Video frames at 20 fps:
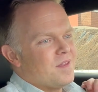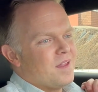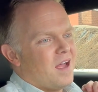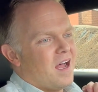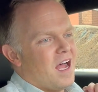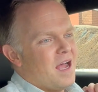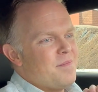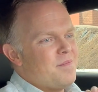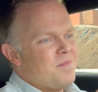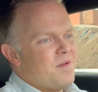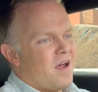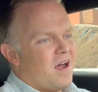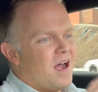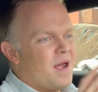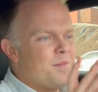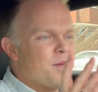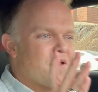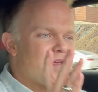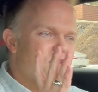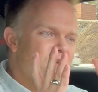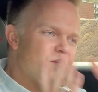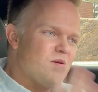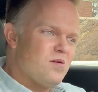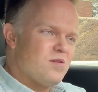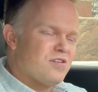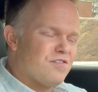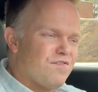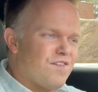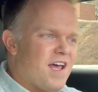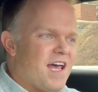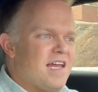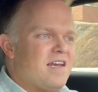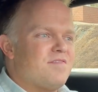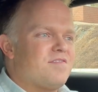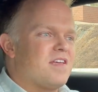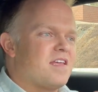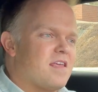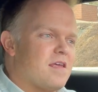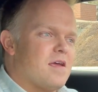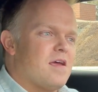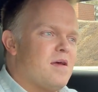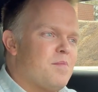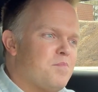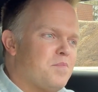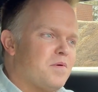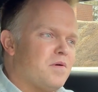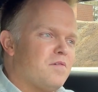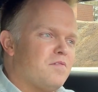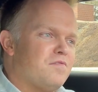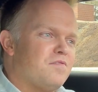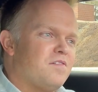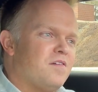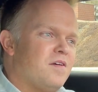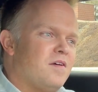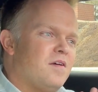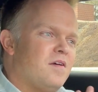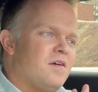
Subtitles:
I'm a huge fan of the camp of,